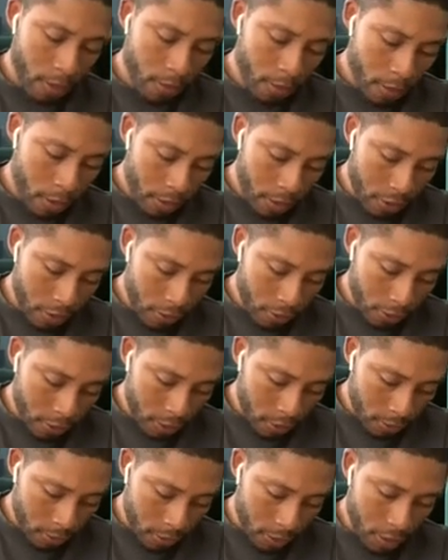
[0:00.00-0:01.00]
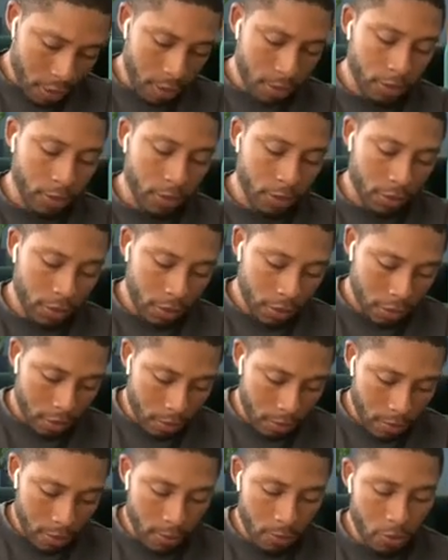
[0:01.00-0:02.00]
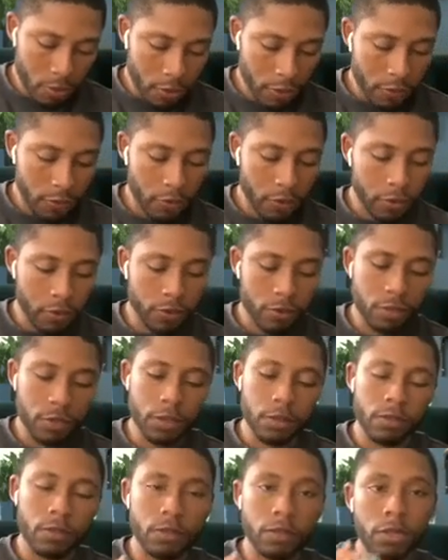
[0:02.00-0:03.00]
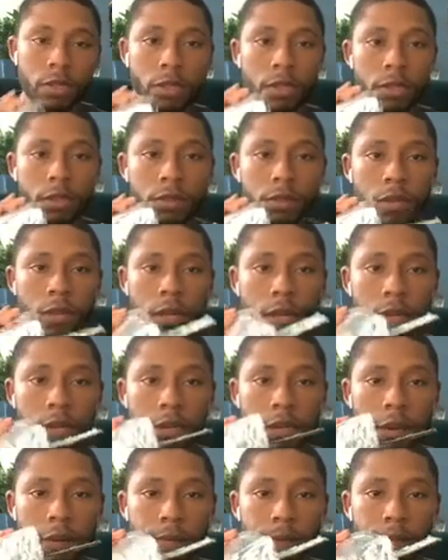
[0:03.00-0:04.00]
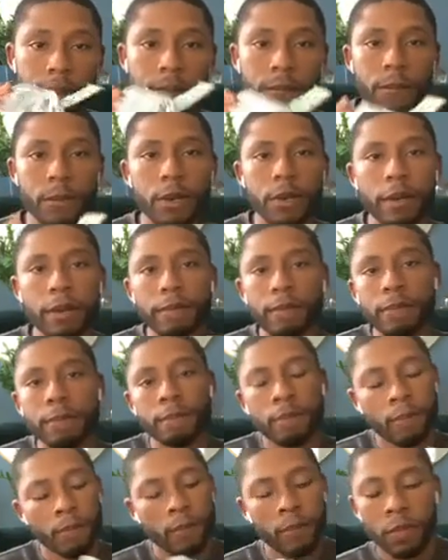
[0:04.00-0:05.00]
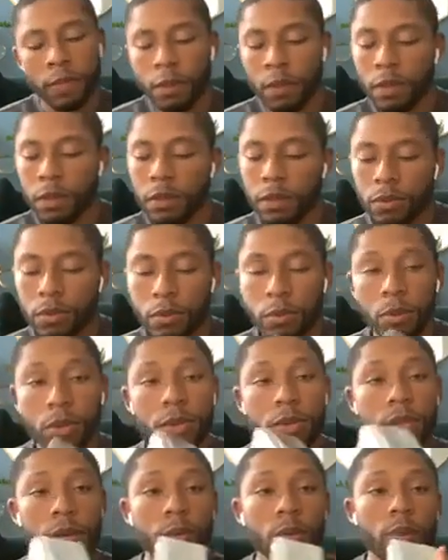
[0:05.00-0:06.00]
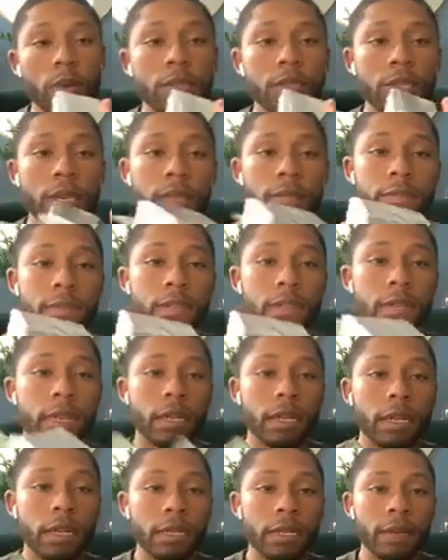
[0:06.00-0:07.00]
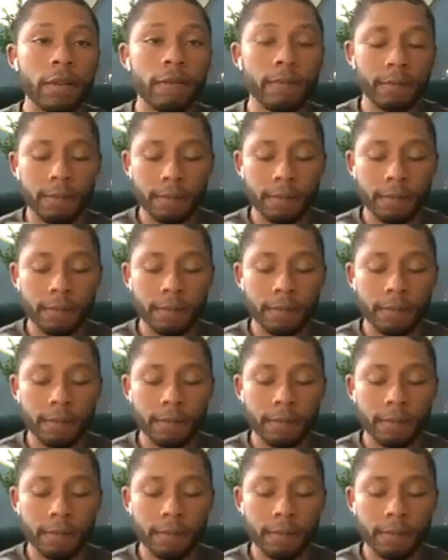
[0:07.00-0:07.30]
But I know sometimes it's a bit more difficult. So it should look kind of like that when you're done. When you're done with one side, it should look kind of like that.